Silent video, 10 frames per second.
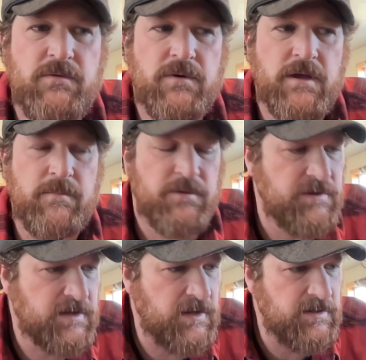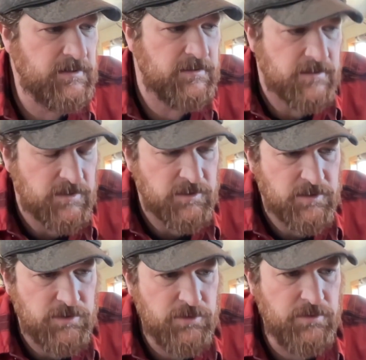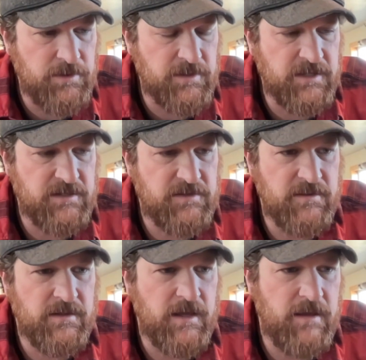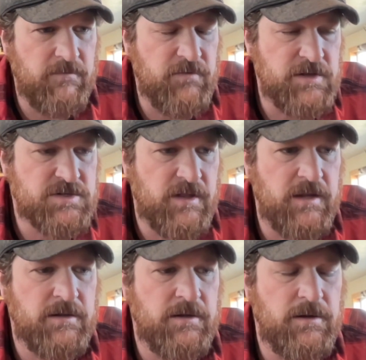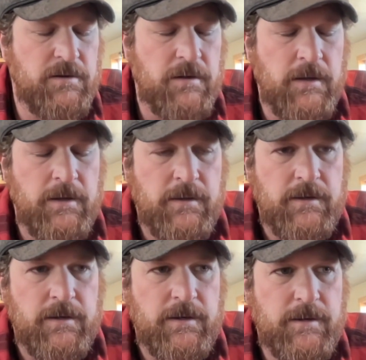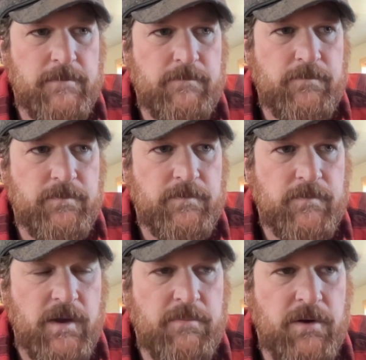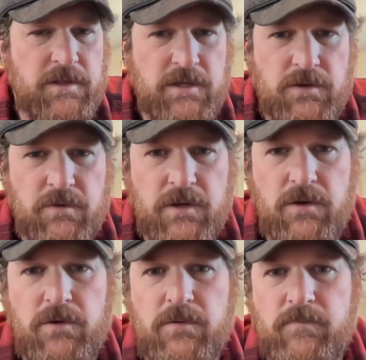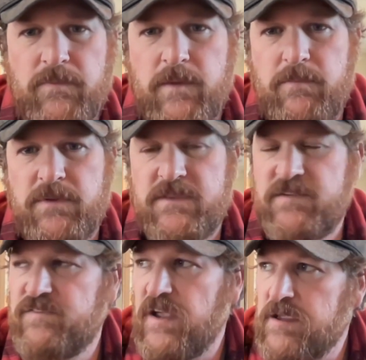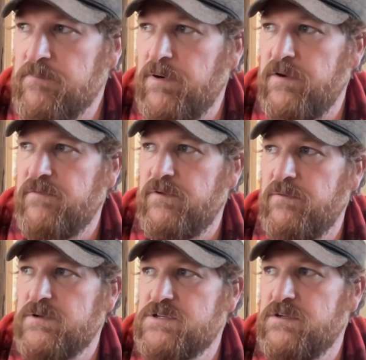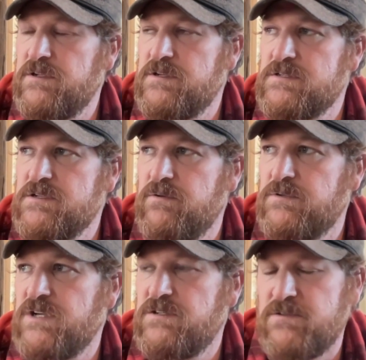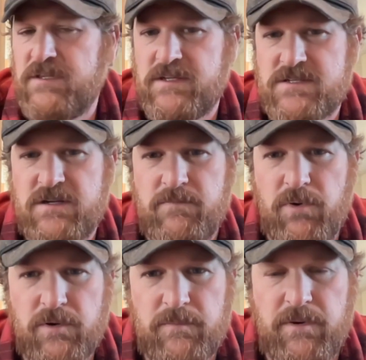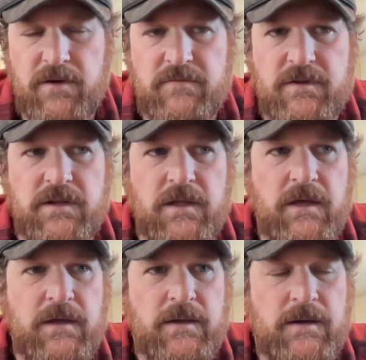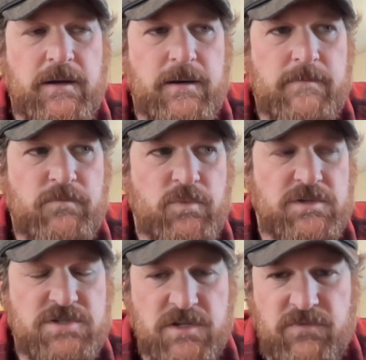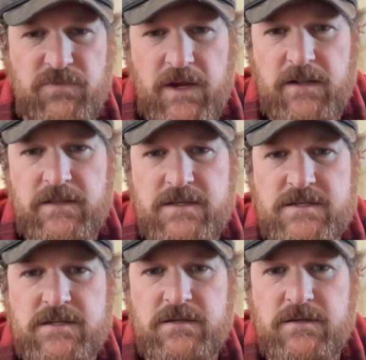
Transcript: were able to kind of conclude or get to the finish line here about a year ago. But the second part of it, which I do think is an important part of it, we just finally